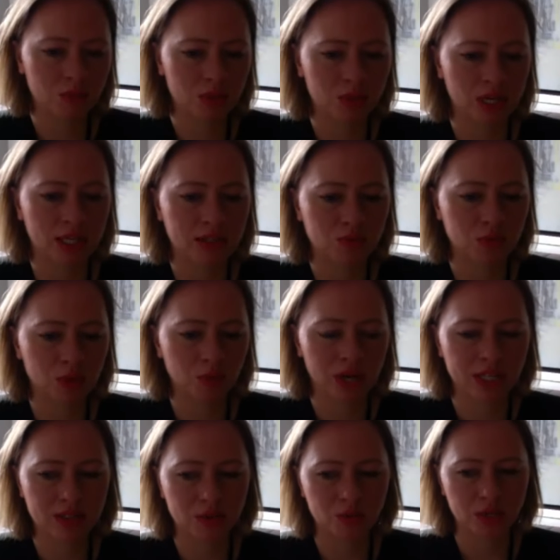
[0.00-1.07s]
But as we
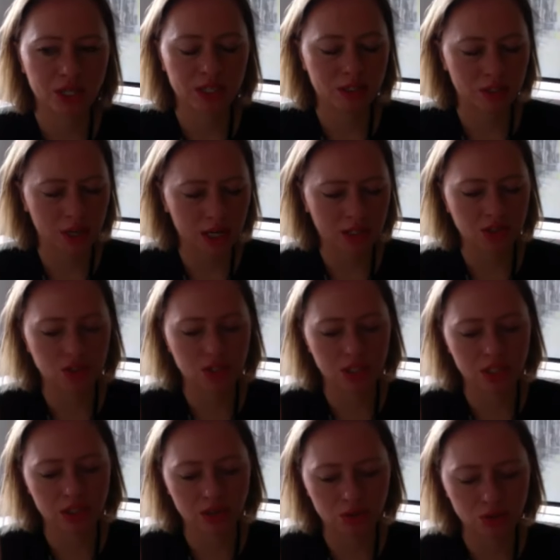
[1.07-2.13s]
went with
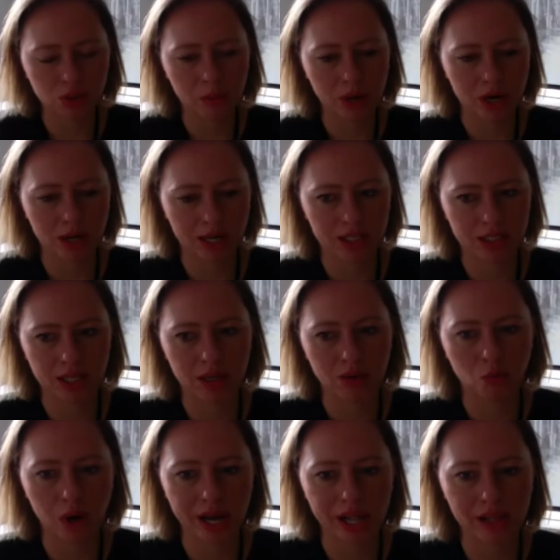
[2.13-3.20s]
actually do the marketing
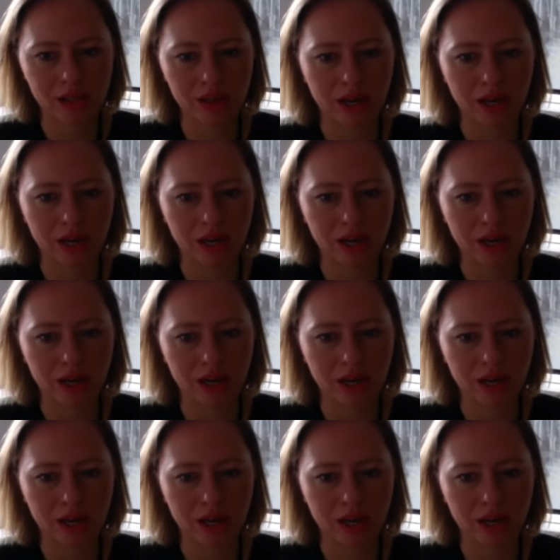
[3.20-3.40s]
well